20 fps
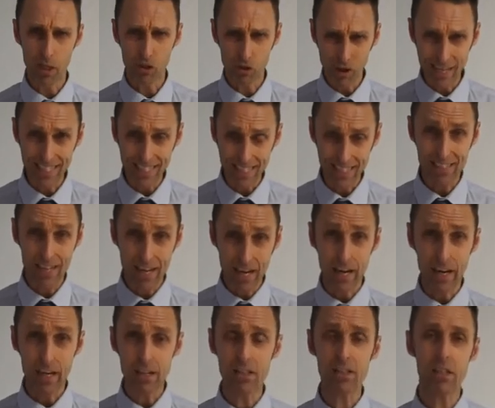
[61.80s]
greatest
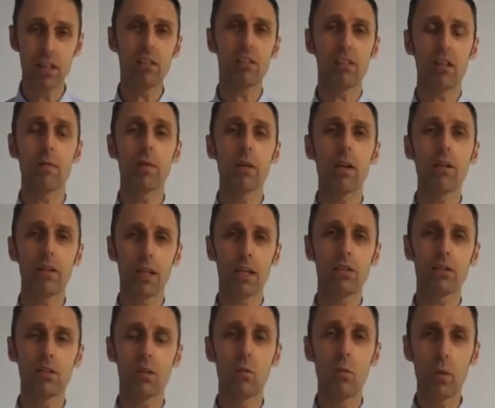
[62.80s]
hits. It's some of the
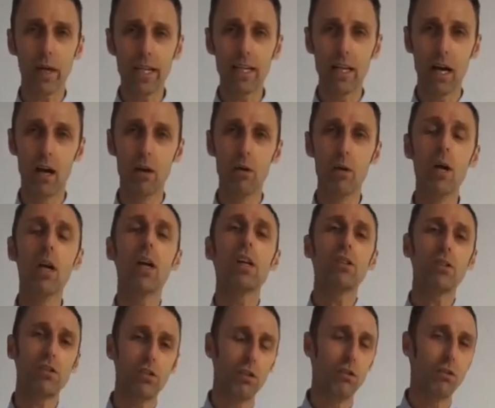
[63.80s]
things that we know
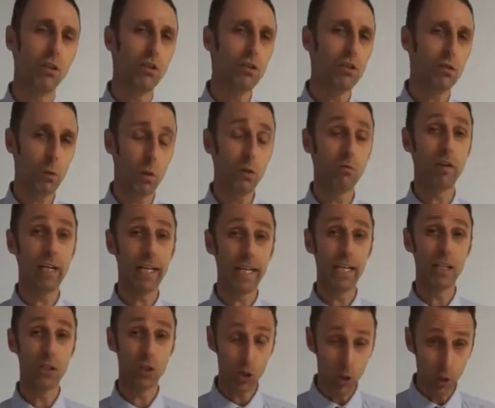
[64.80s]
students will really
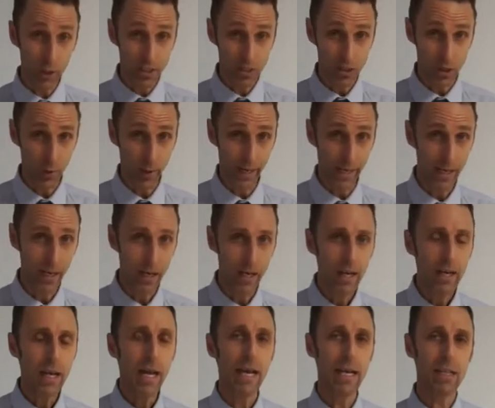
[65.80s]
enjoy doing.
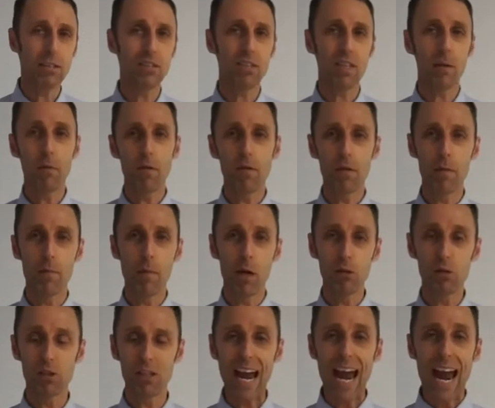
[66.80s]
It's some of the
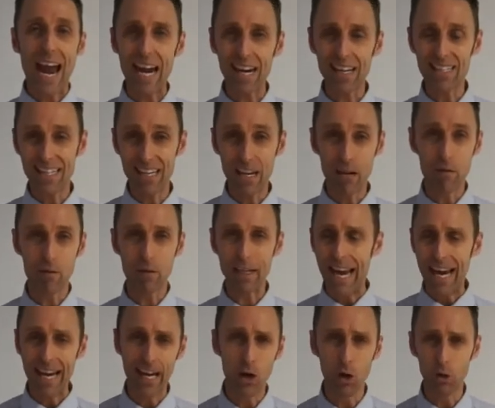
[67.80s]
most active
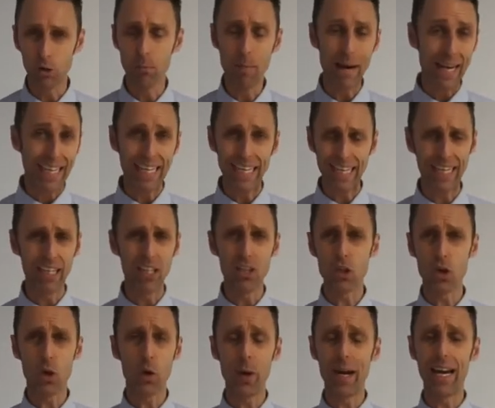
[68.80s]
getting on making and
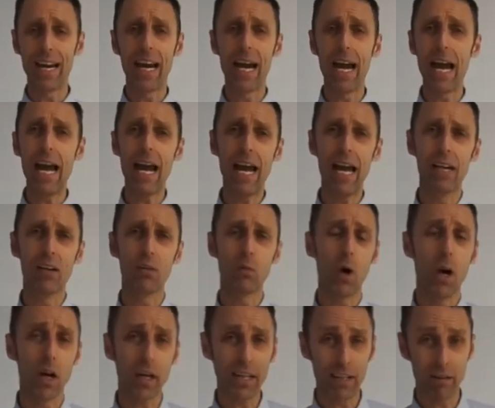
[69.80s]
doing and
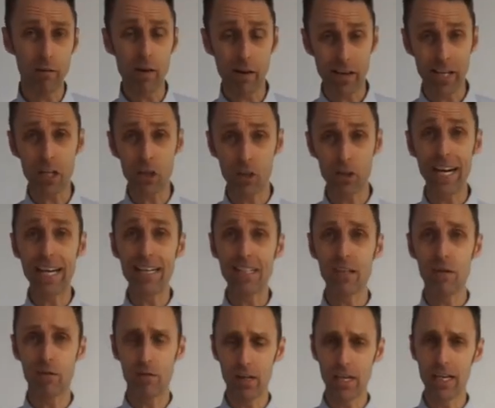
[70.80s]
working very
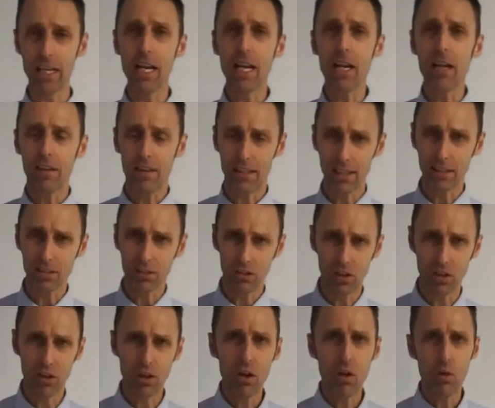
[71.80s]
creatively things
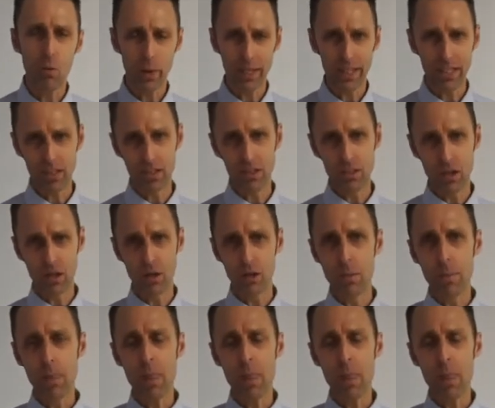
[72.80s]
that we can do,